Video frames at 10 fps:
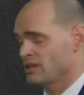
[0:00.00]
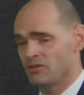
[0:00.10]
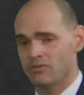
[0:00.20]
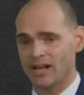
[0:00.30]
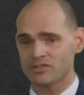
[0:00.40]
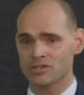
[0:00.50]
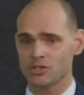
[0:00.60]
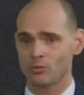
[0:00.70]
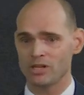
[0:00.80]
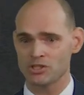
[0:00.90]
if you've got a
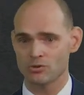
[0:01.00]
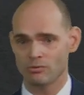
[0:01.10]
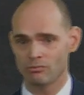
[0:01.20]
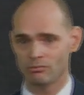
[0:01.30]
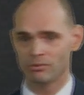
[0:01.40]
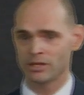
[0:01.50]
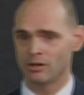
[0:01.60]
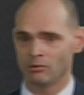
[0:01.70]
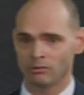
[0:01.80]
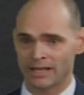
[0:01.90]
situation,
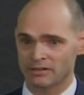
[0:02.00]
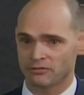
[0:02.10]
like